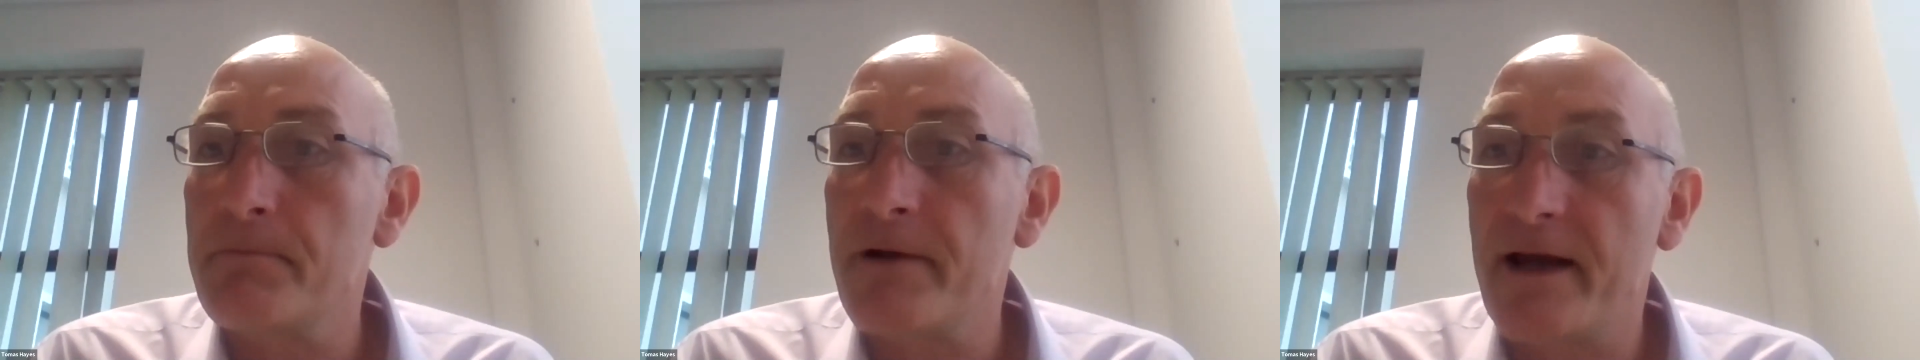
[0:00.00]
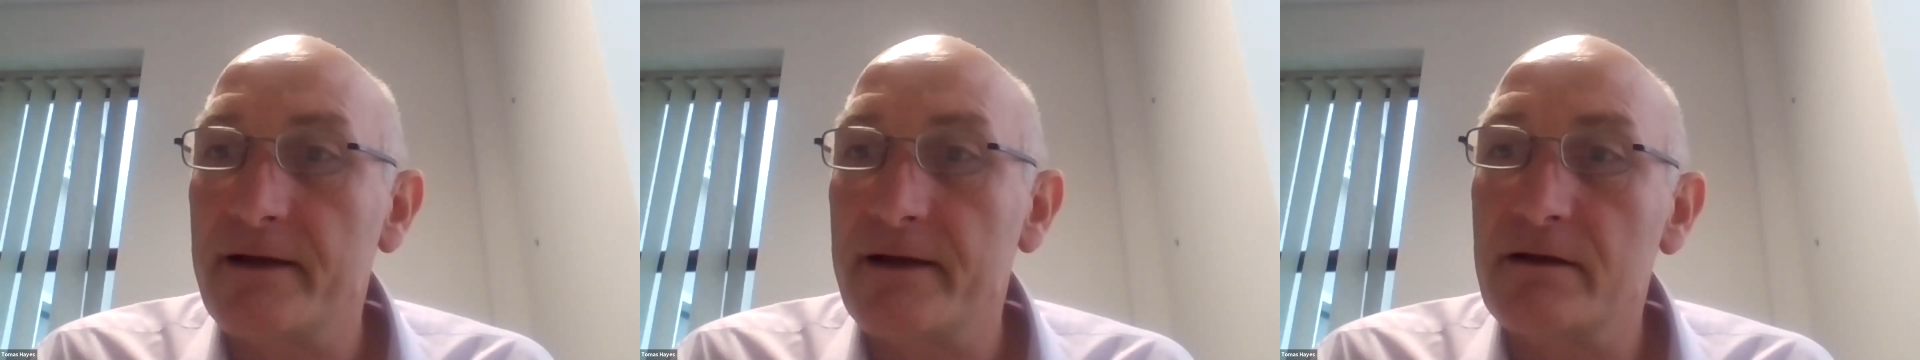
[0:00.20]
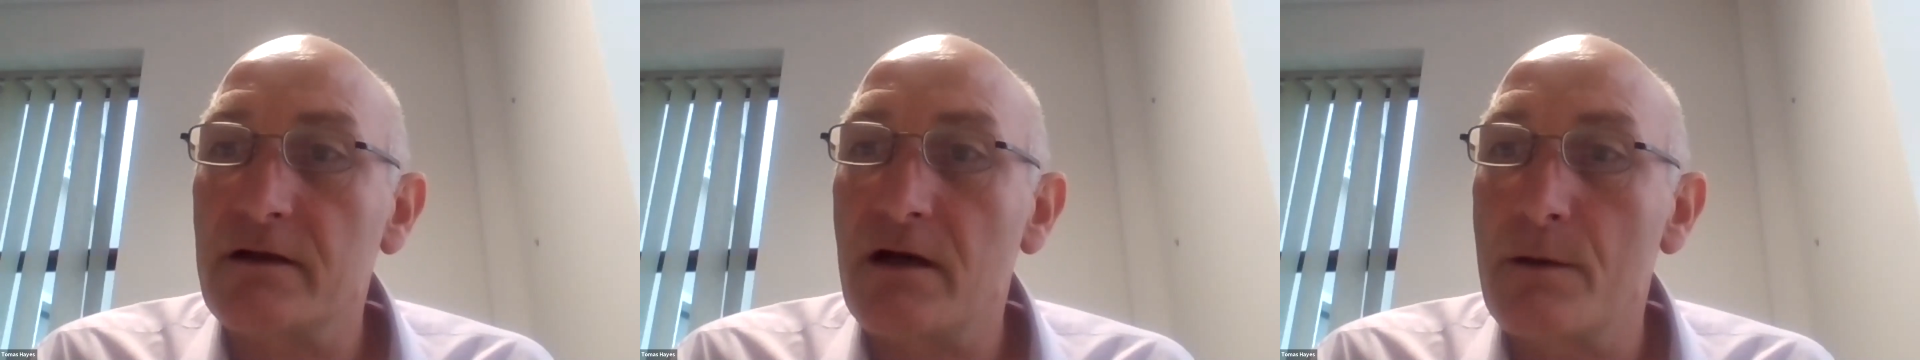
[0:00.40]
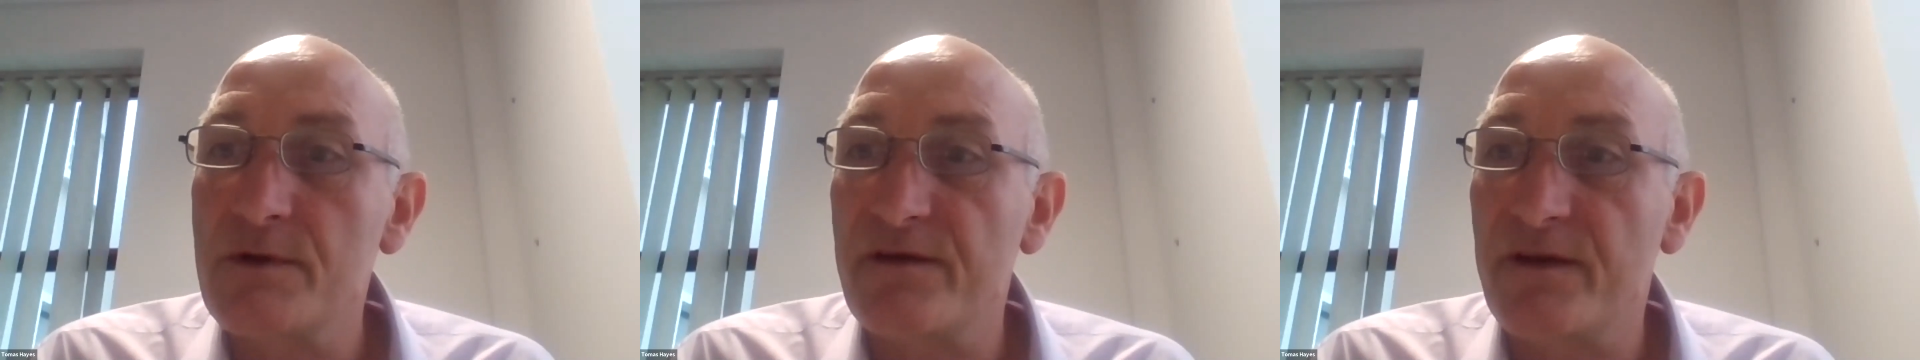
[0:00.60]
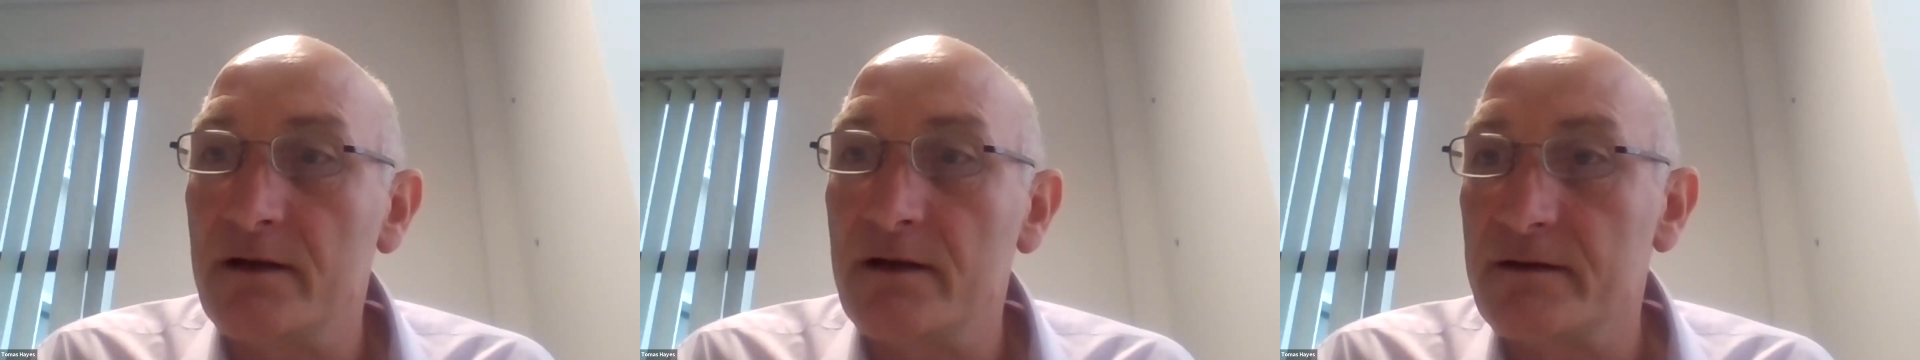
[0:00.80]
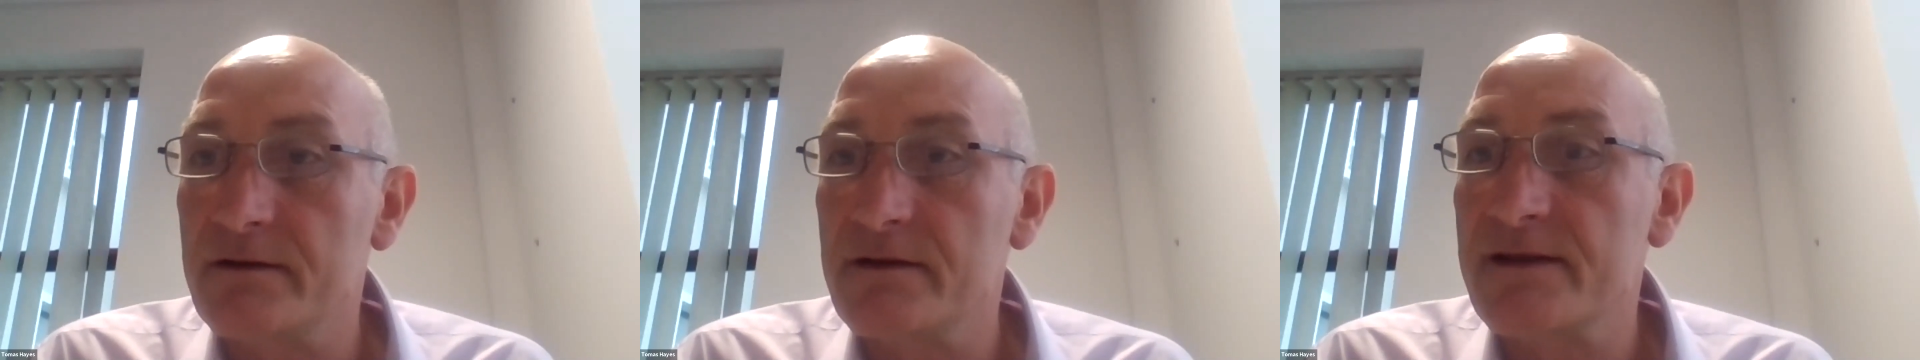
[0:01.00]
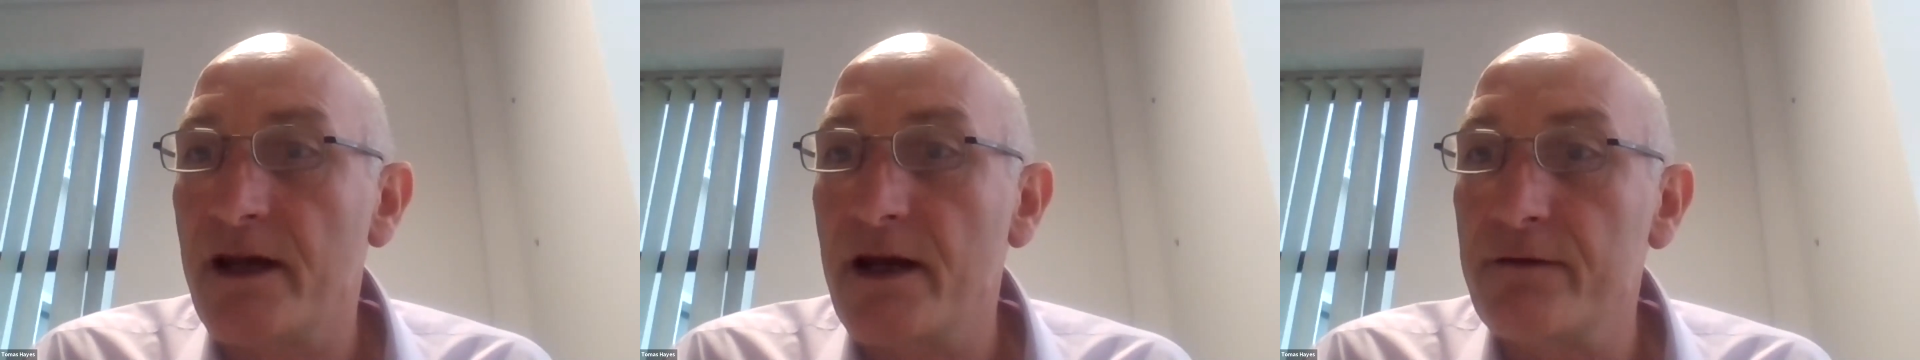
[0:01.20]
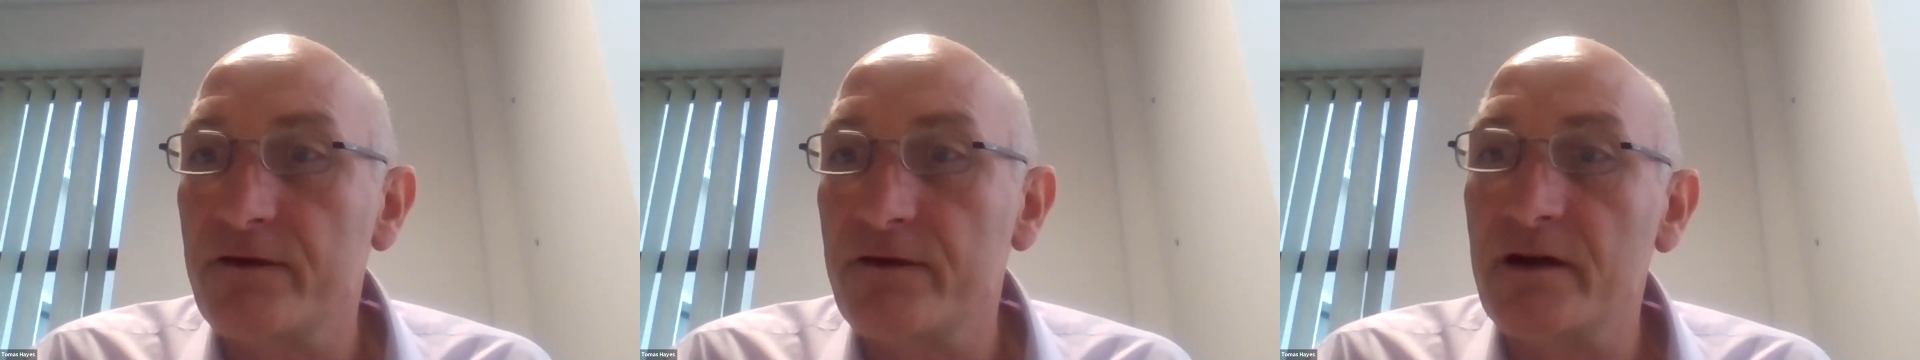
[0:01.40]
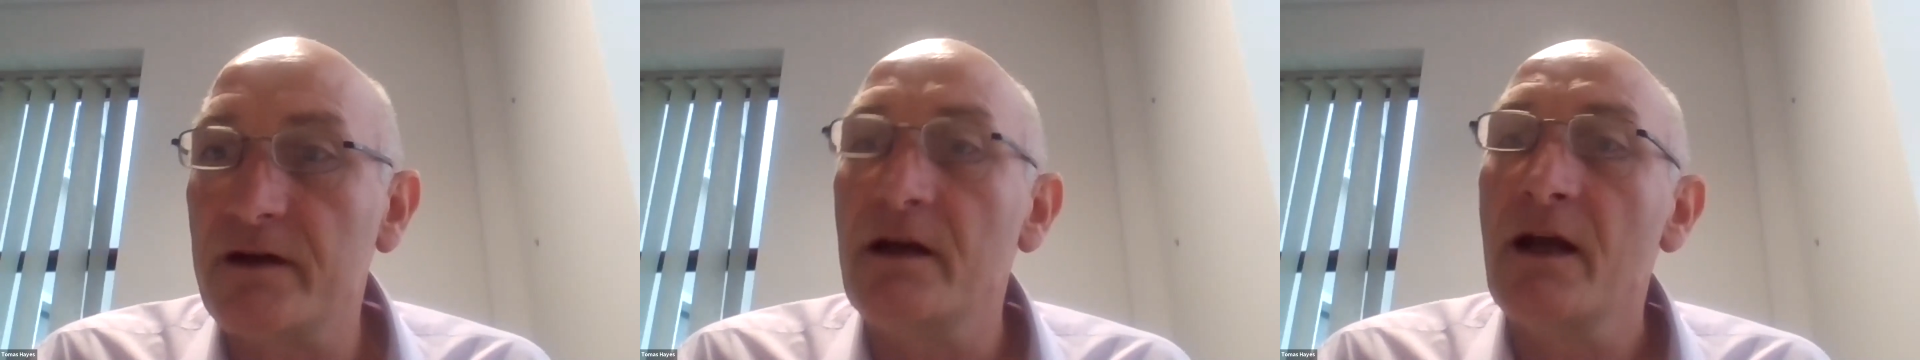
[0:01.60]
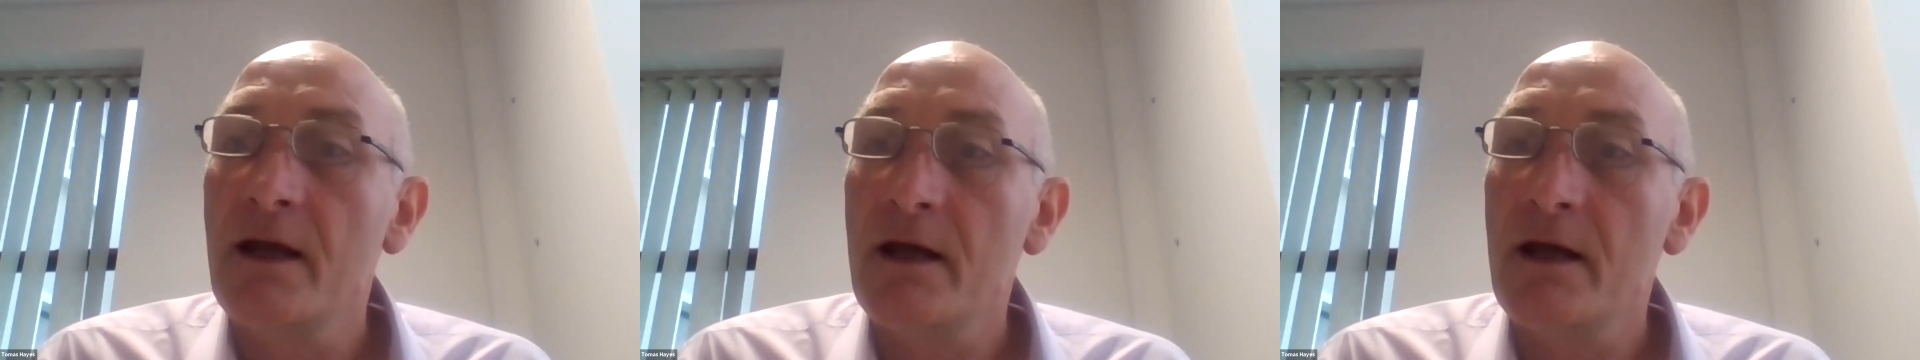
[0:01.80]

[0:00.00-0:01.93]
plan in terms of health and safety,